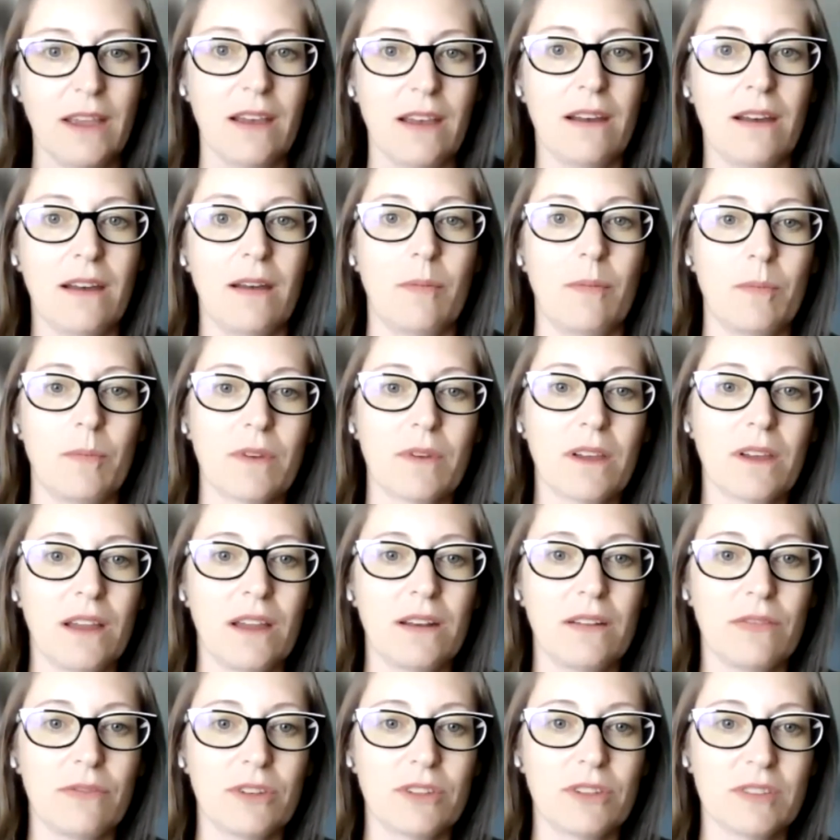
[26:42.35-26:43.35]

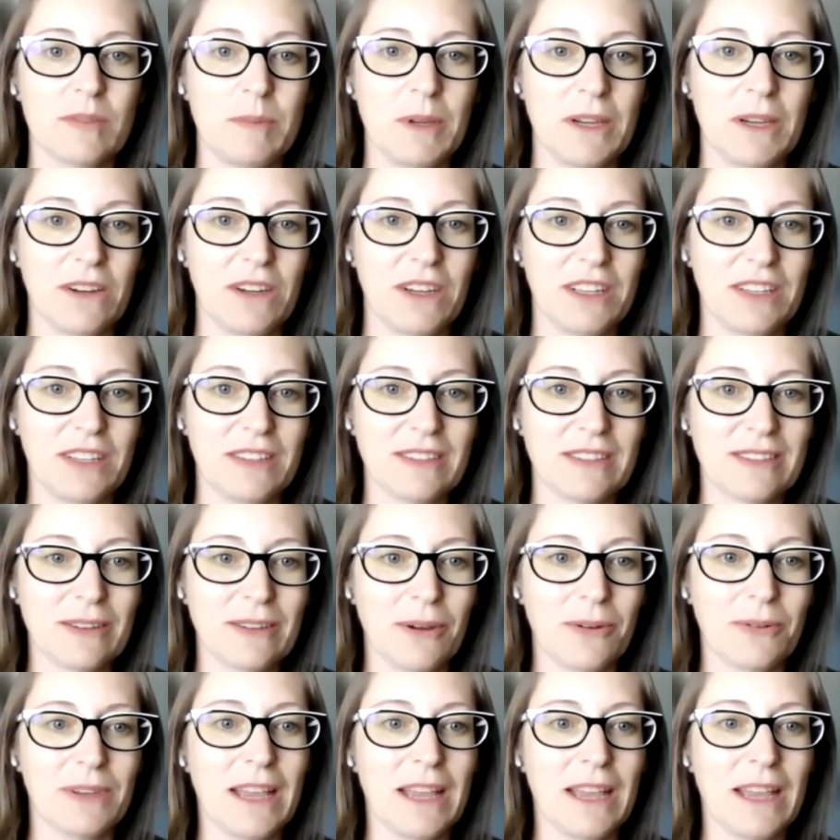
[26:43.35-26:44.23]
kind of experience. So